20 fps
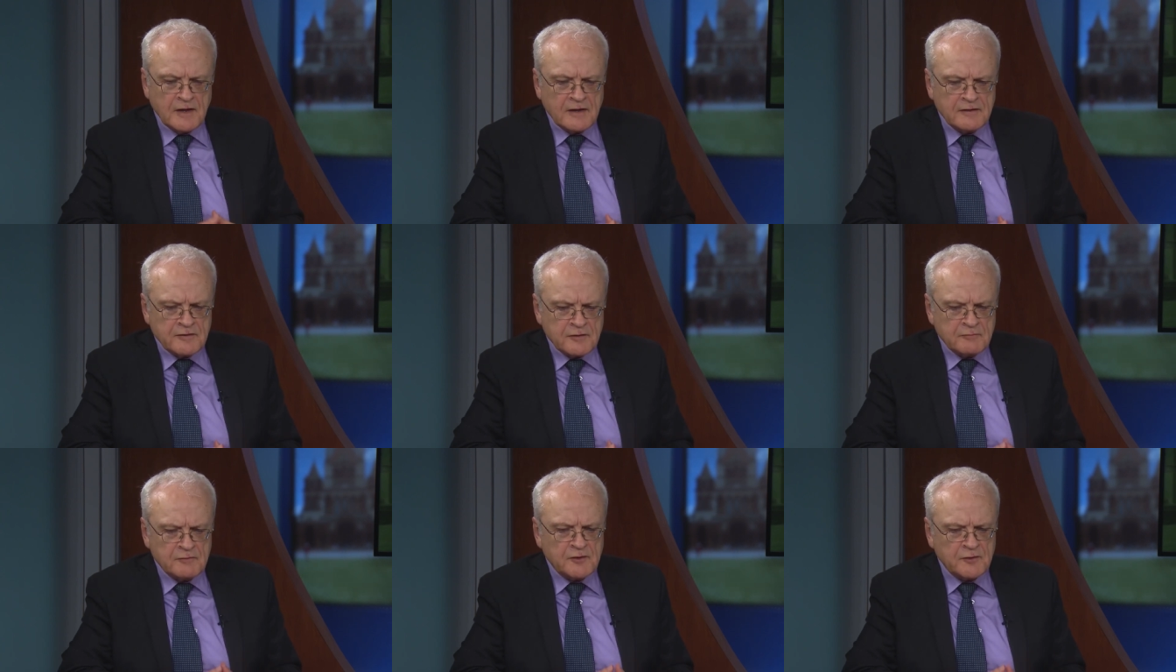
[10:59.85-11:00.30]
I
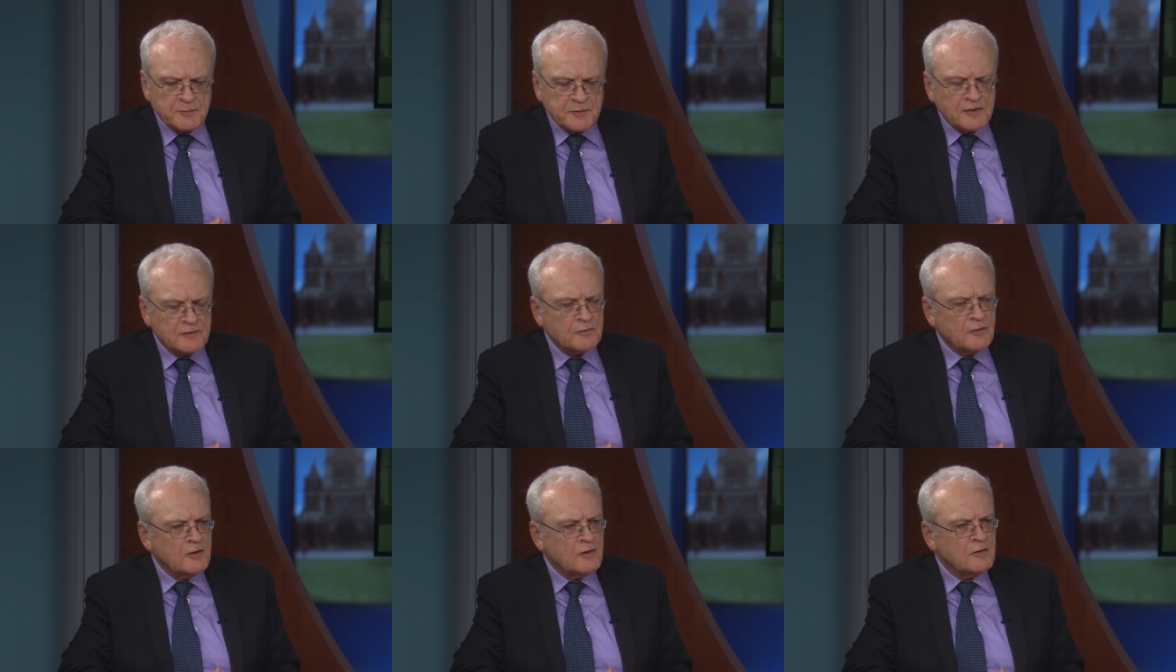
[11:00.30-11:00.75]
think we
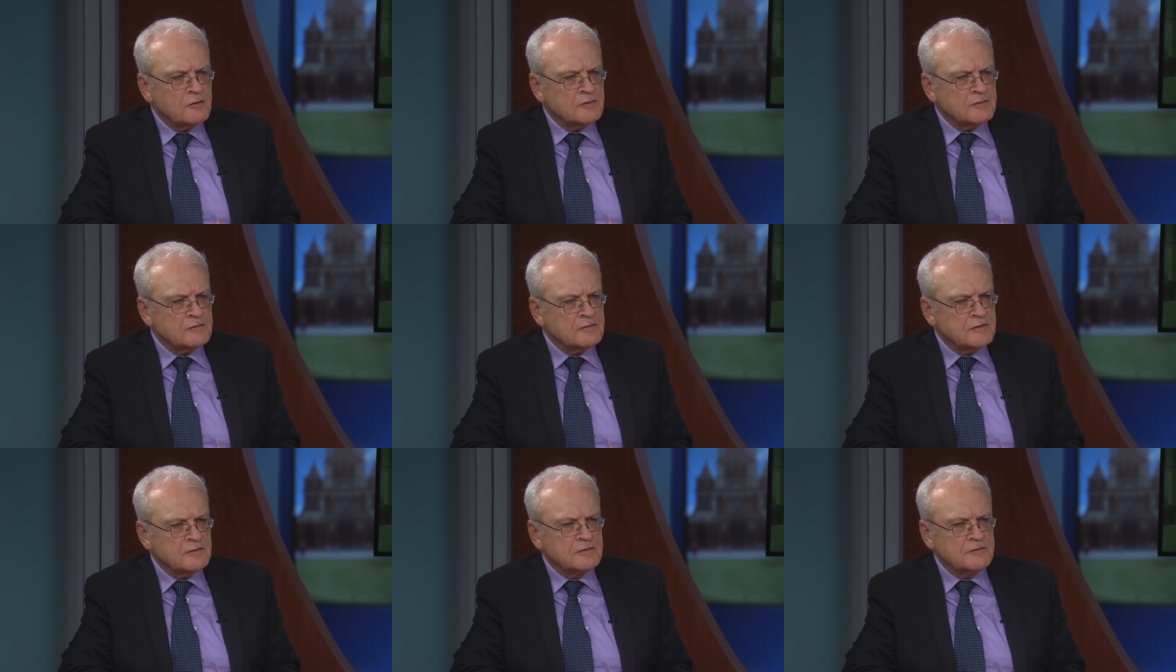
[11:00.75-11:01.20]
expect
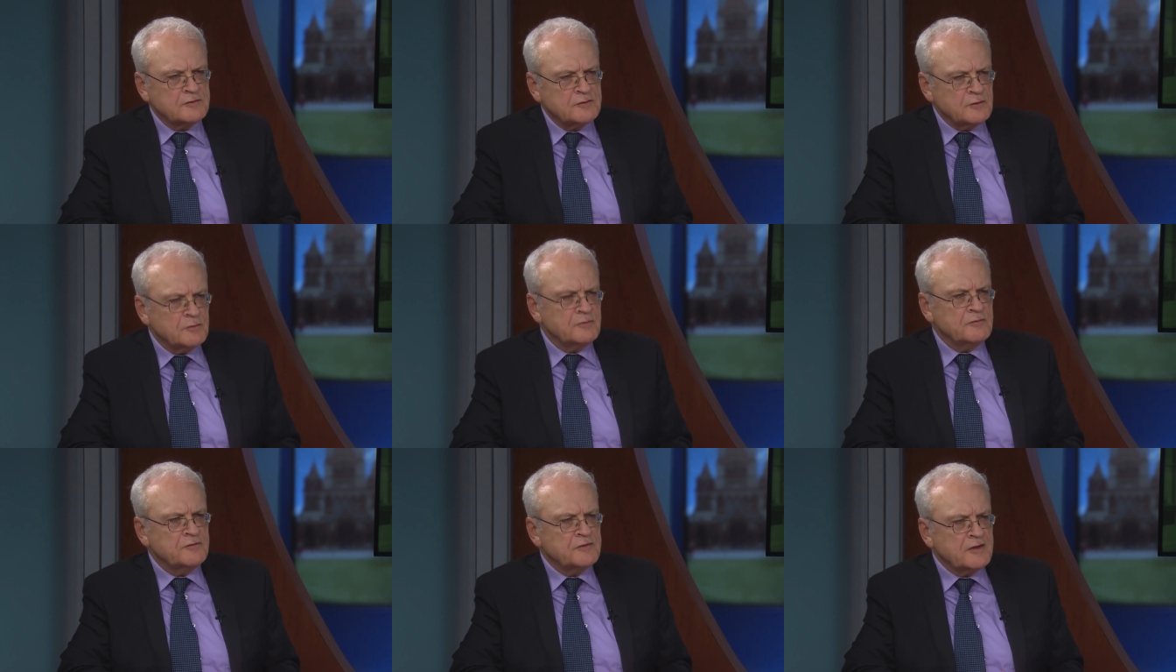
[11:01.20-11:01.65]
all
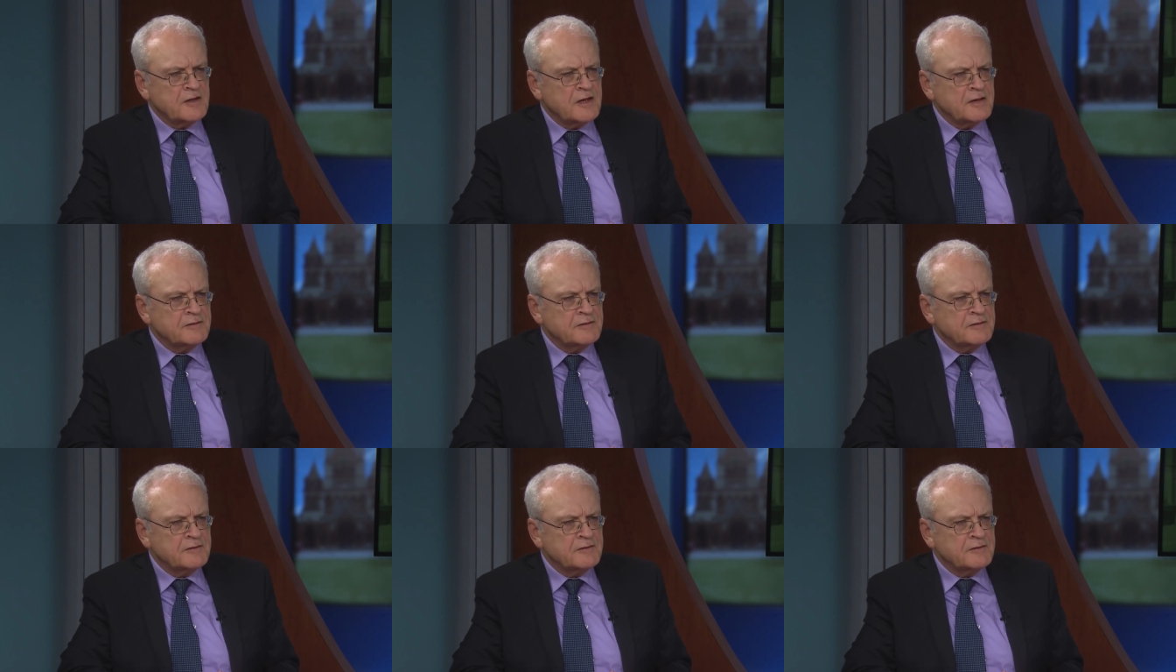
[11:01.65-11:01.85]
students to